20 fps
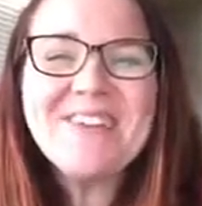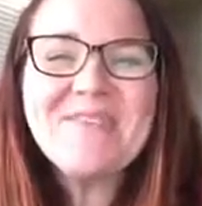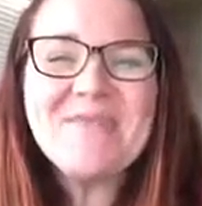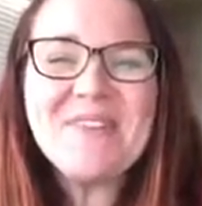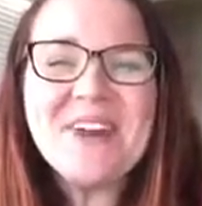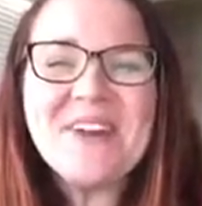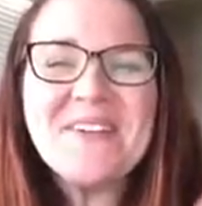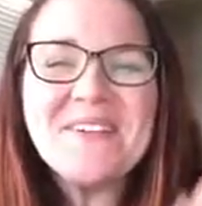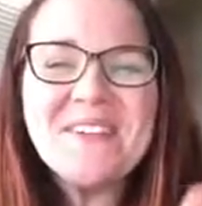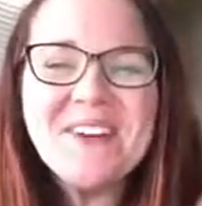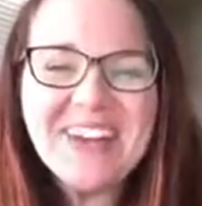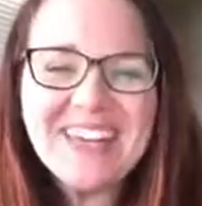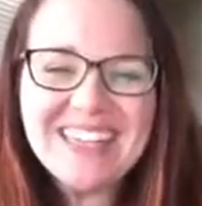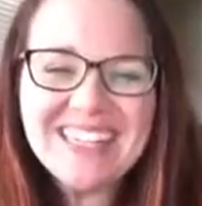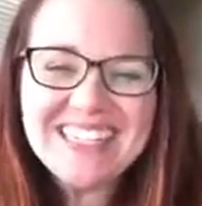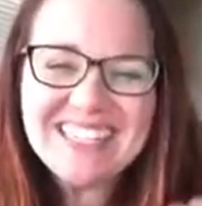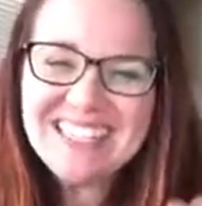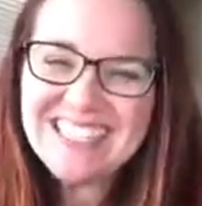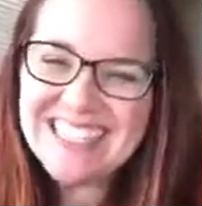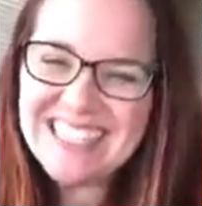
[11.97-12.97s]
But I
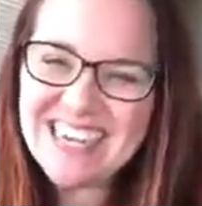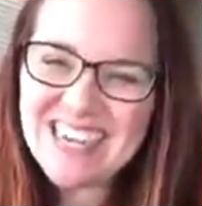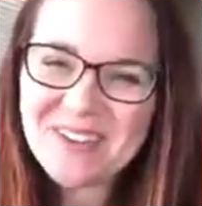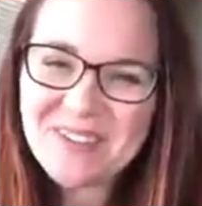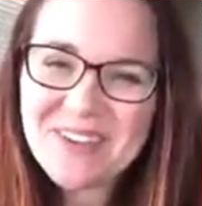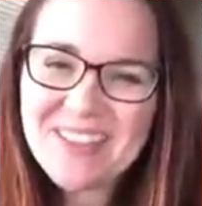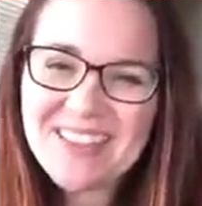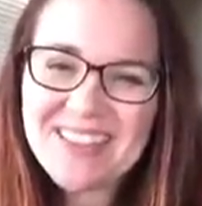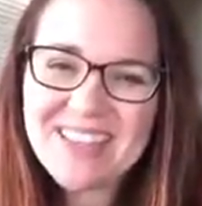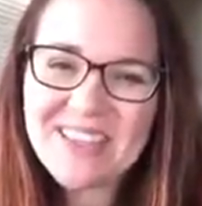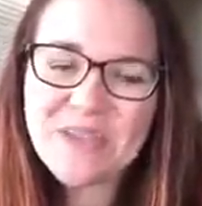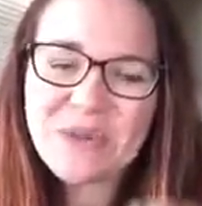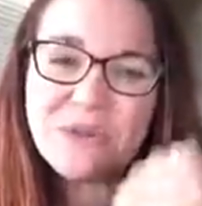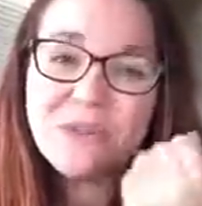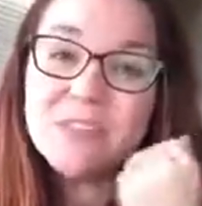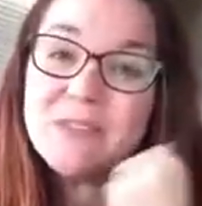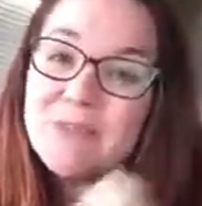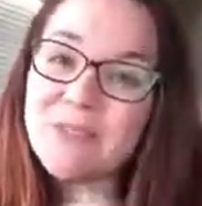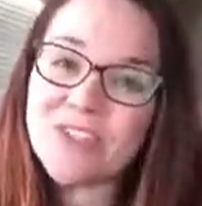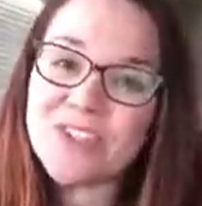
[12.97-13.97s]
wanted to share with you
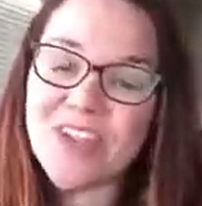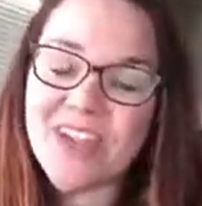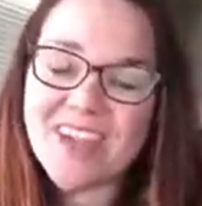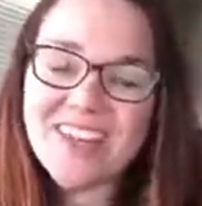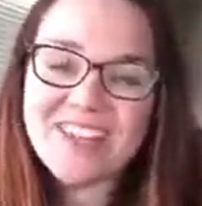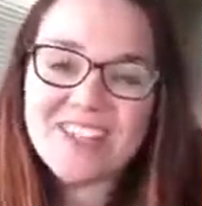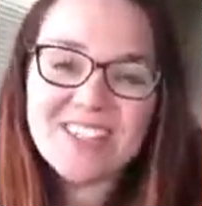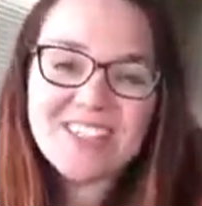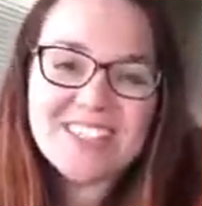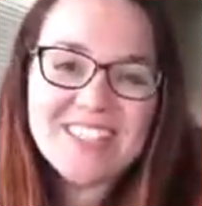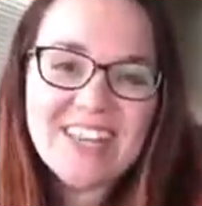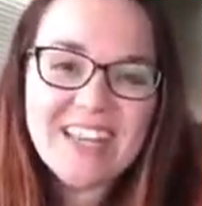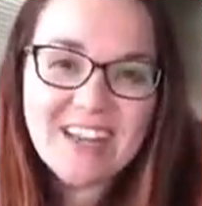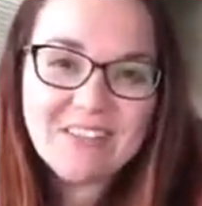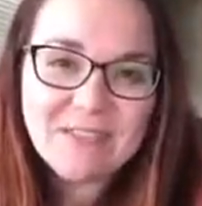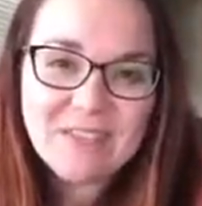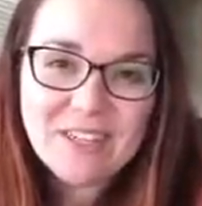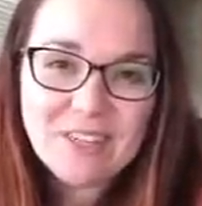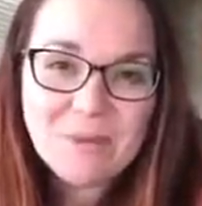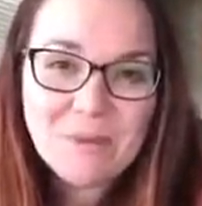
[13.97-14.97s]
some strategies that
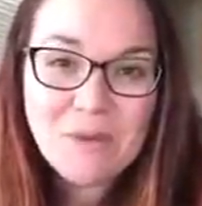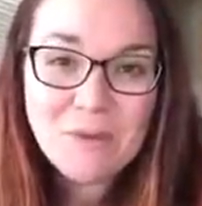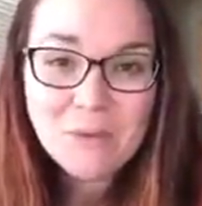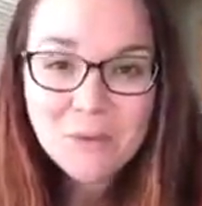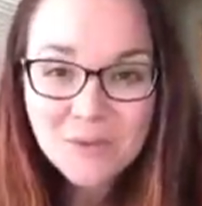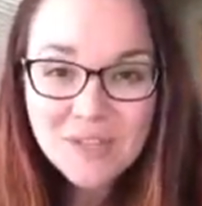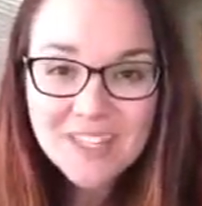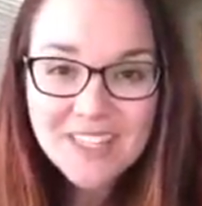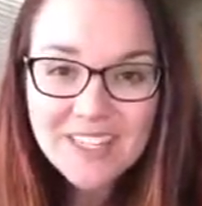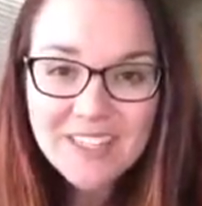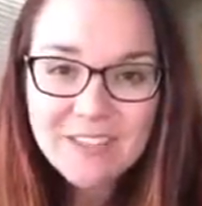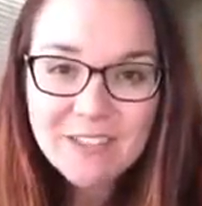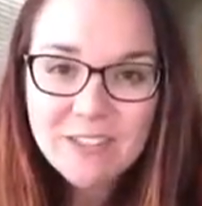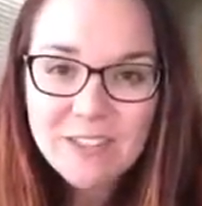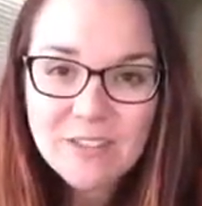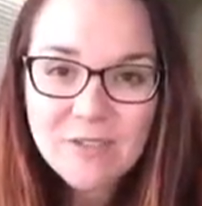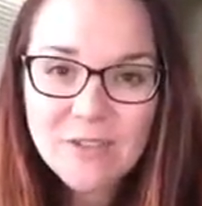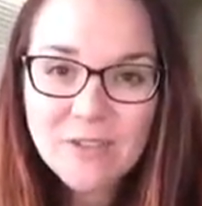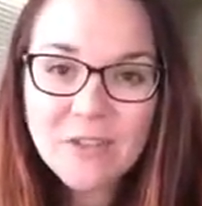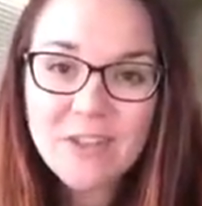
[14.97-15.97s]
I found to be really
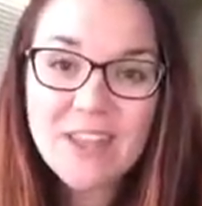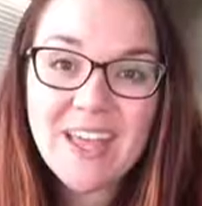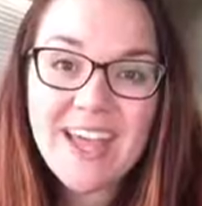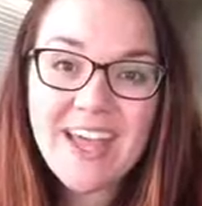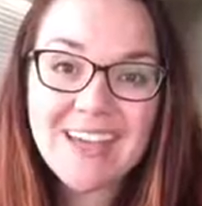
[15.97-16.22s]
useful